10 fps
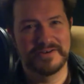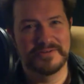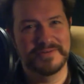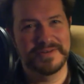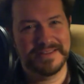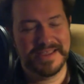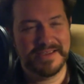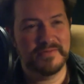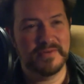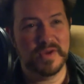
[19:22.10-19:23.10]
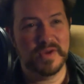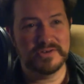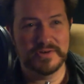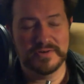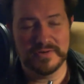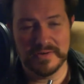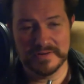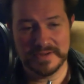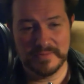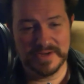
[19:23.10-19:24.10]
knew. He even went door to
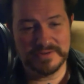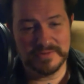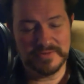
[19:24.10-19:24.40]
door. He went door to